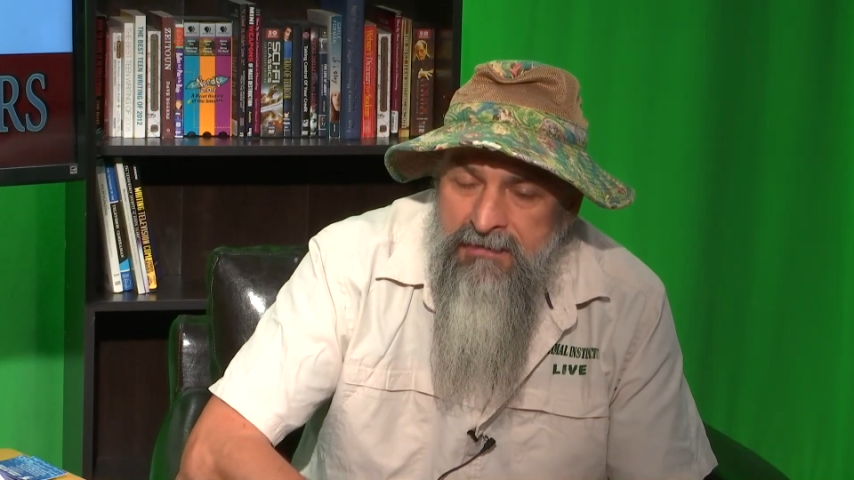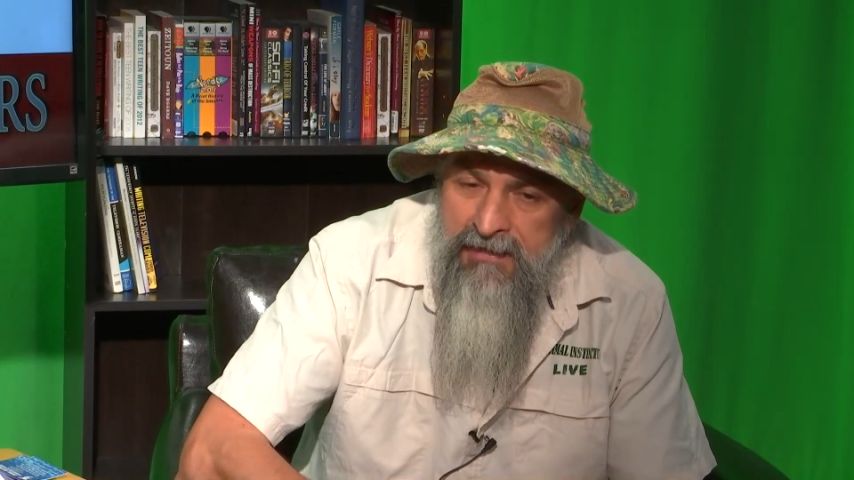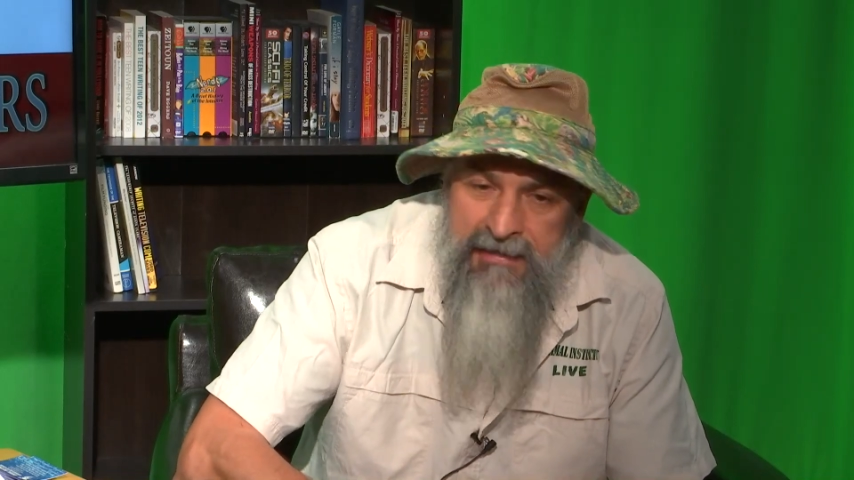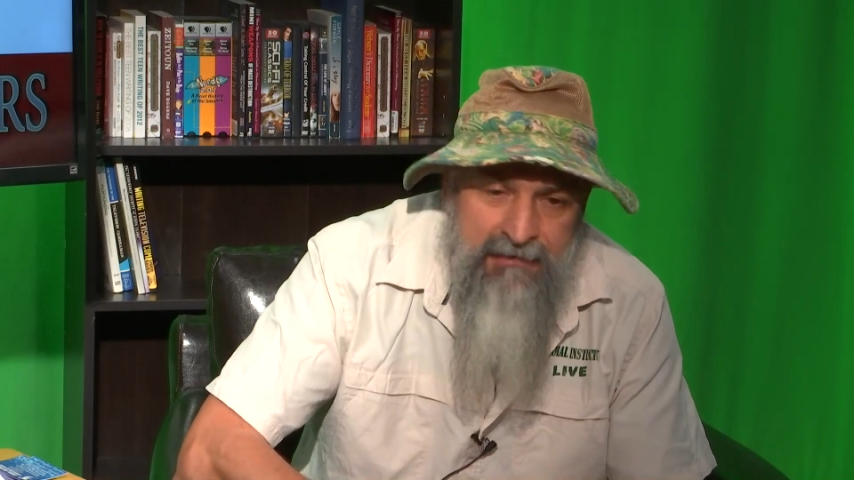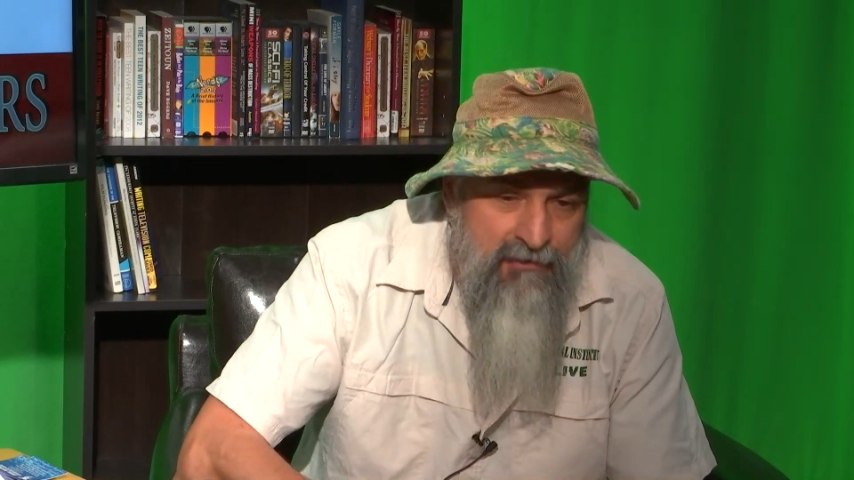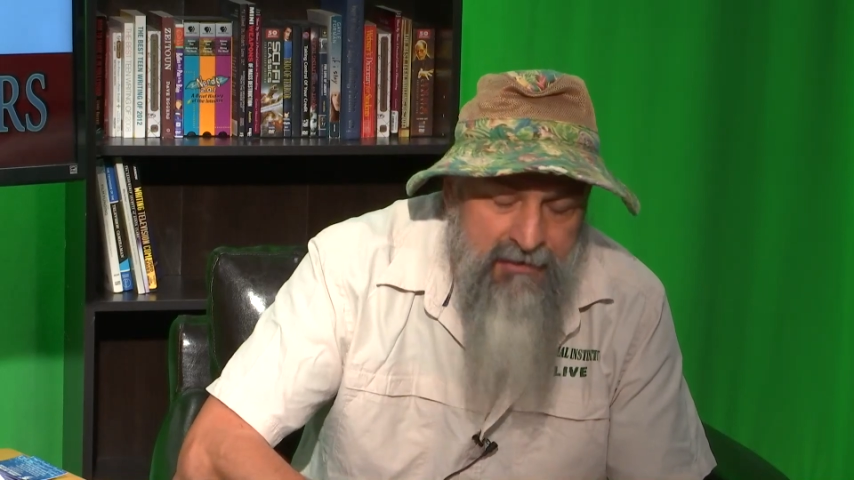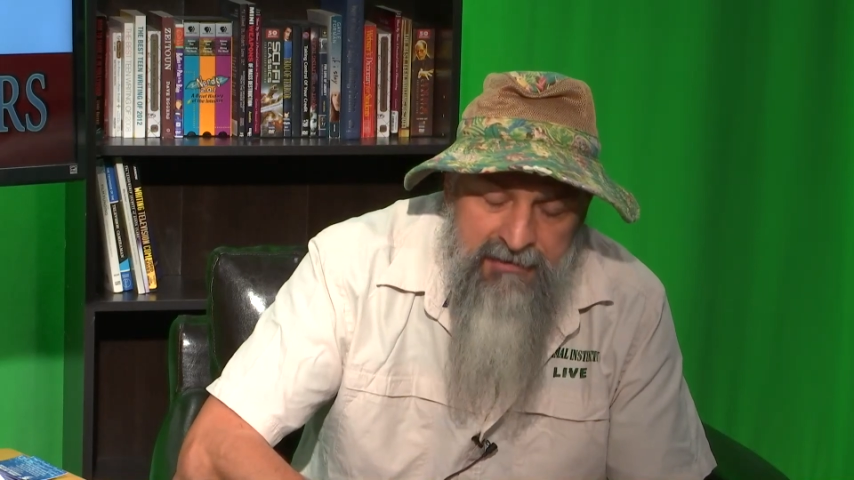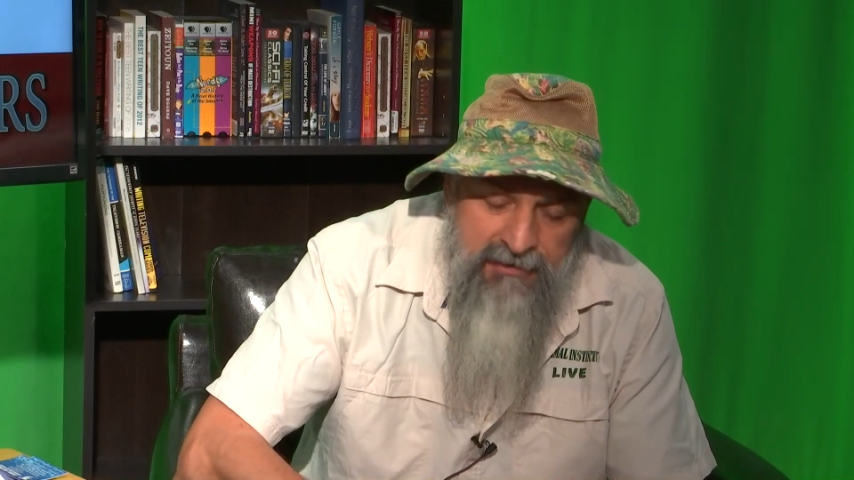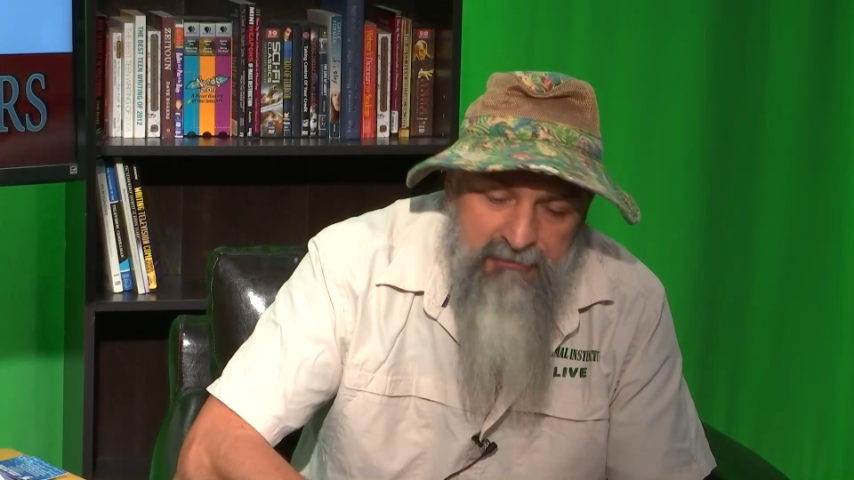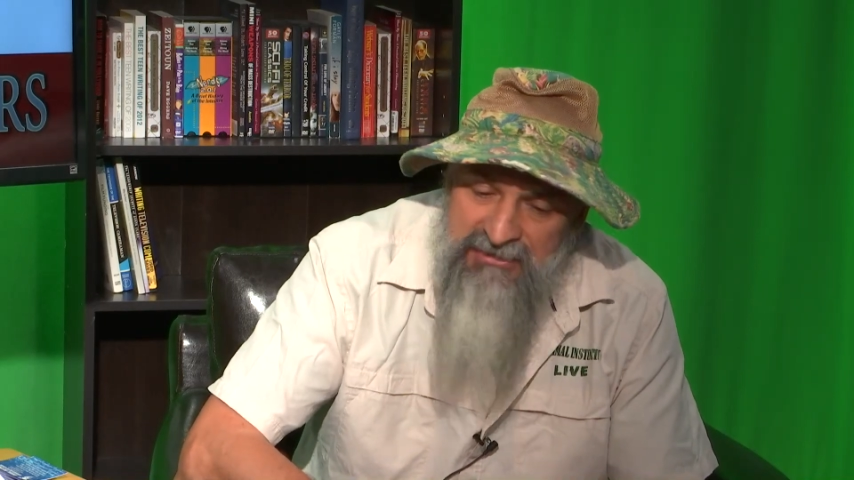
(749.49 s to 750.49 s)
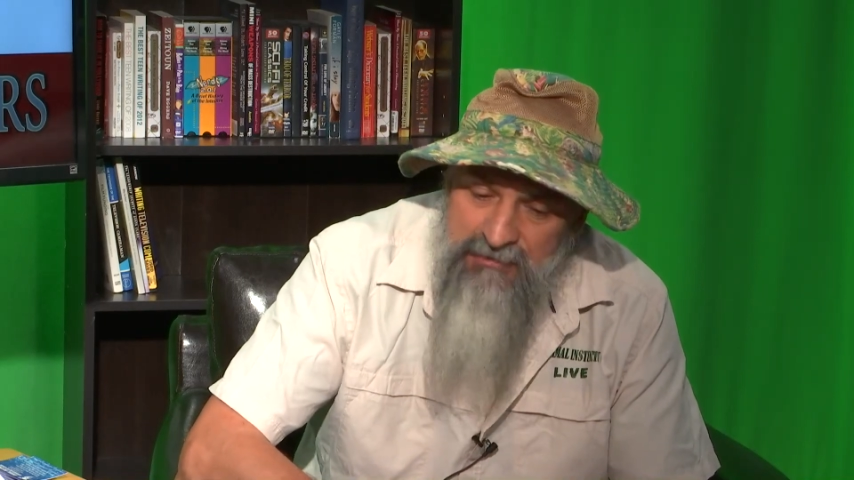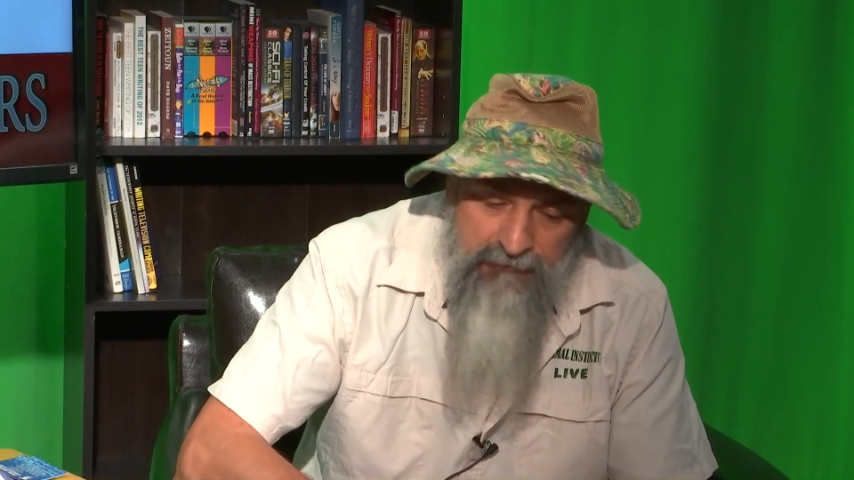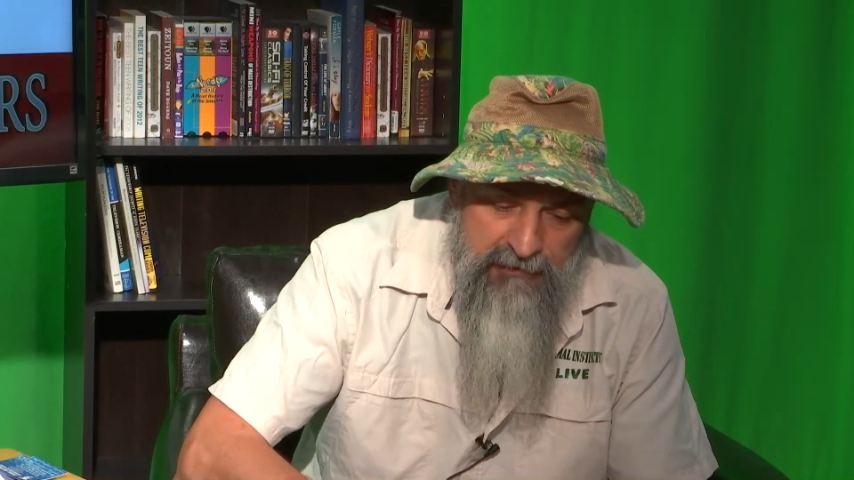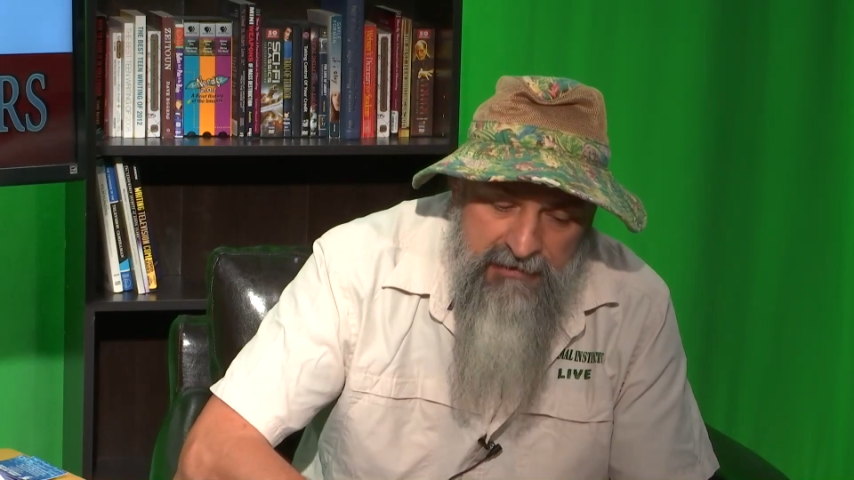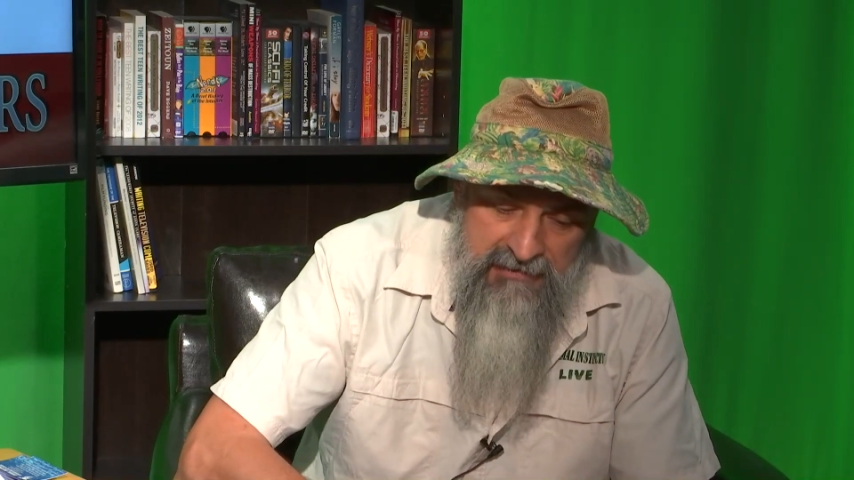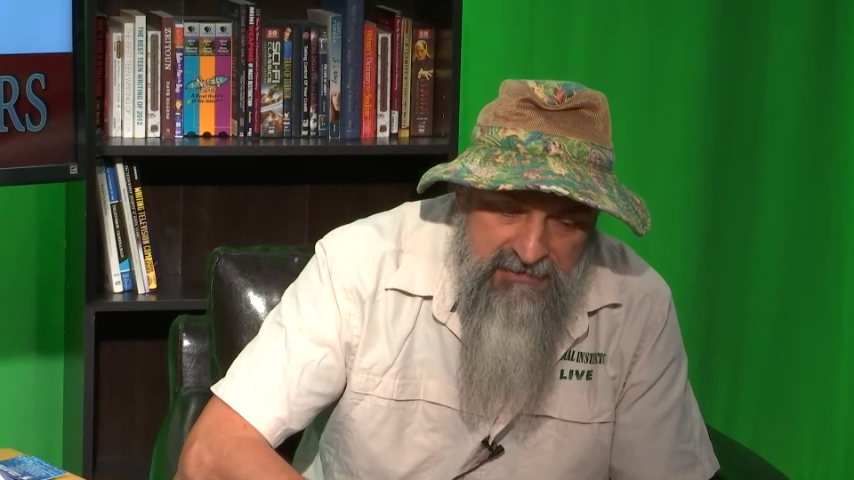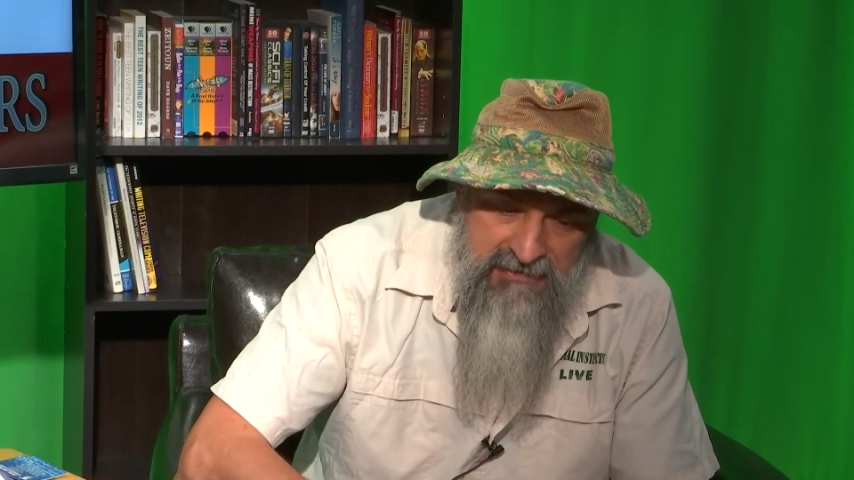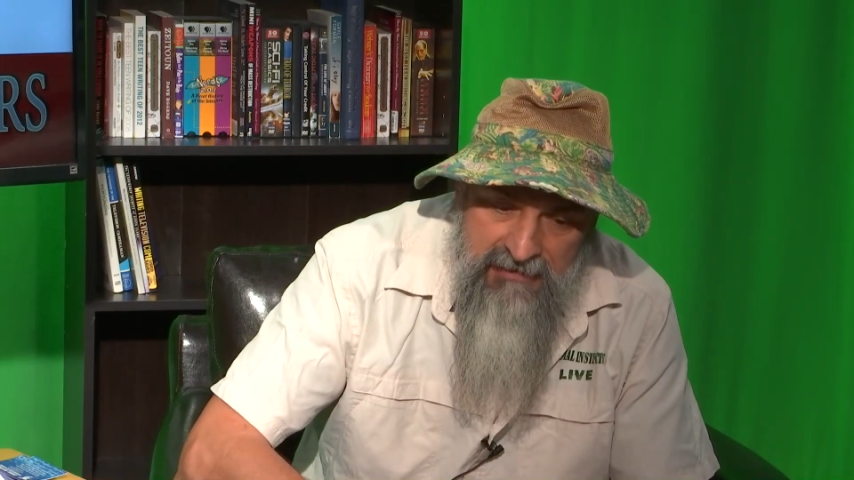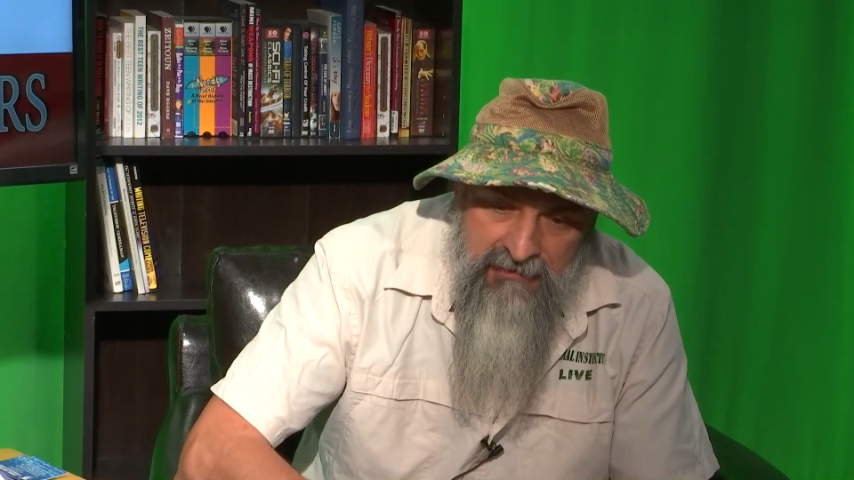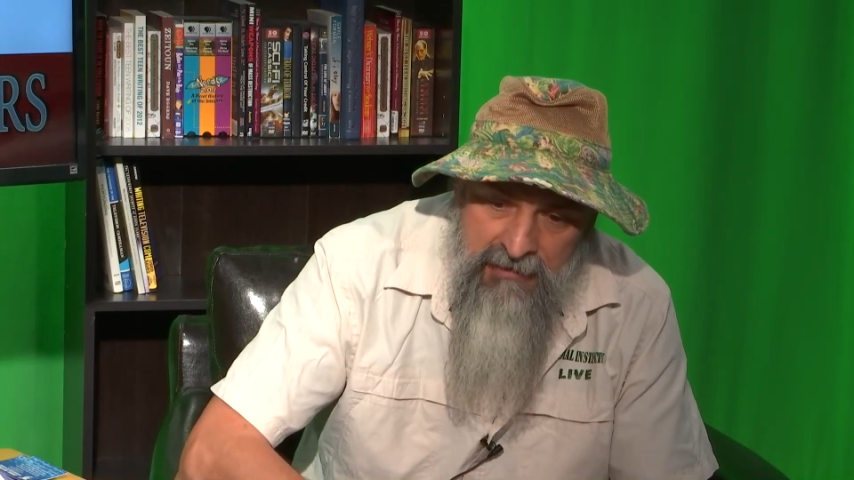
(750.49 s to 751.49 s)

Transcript: And you know what's so funny is that a